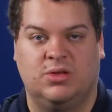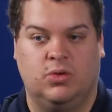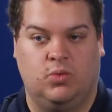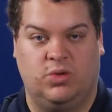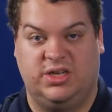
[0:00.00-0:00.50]

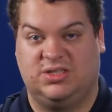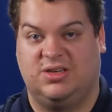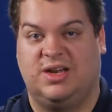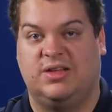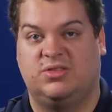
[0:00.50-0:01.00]
What is a
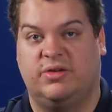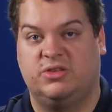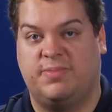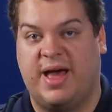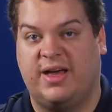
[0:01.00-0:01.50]
cloud
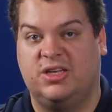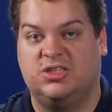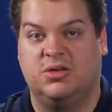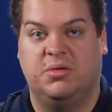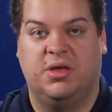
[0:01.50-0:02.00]
service
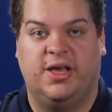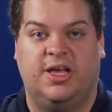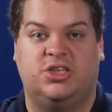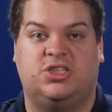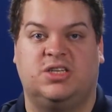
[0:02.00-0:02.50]
package?
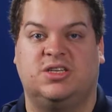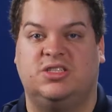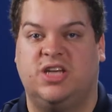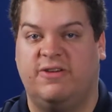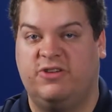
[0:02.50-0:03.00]
It's just a
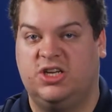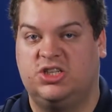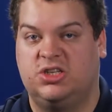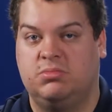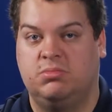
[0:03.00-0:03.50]

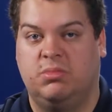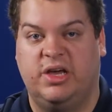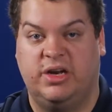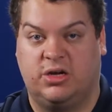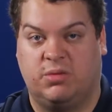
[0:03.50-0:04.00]
definition
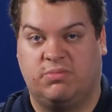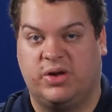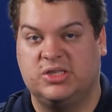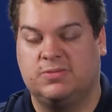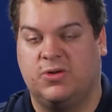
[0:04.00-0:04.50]
in a
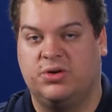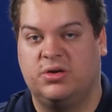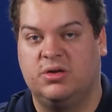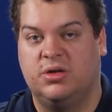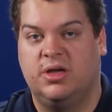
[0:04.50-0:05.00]
compressed
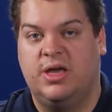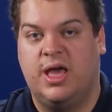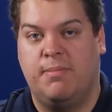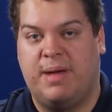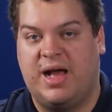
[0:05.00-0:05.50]
folder
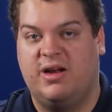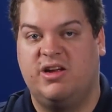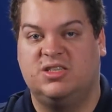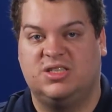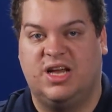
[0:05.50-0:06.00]
and
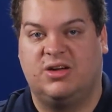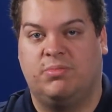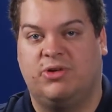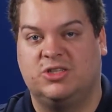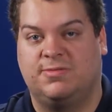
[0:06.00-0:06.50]
binaries in that
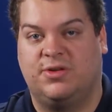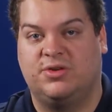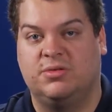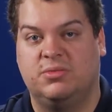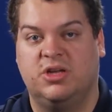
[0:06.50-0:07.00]
compressed
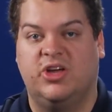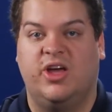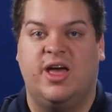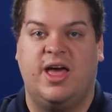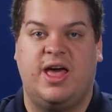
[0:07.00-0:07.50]
folder.
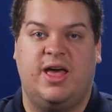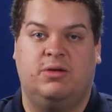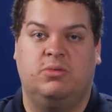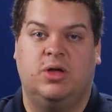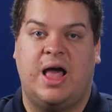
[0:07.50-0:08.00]

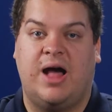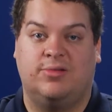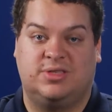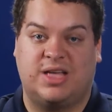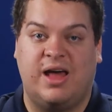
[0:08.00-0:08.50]
And
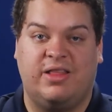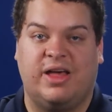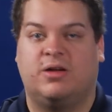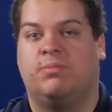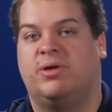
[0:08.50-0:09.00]
outside of
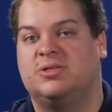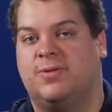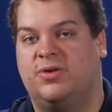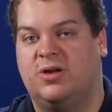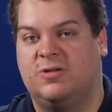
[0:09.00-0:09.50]
that compressed
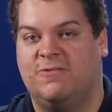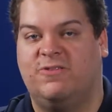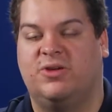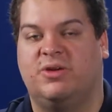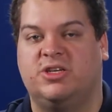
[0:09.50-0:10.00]
folder, a
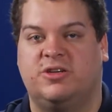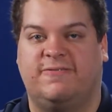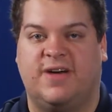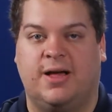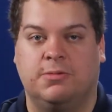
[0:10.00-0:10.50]
configuration
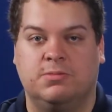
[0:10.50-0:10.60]
file.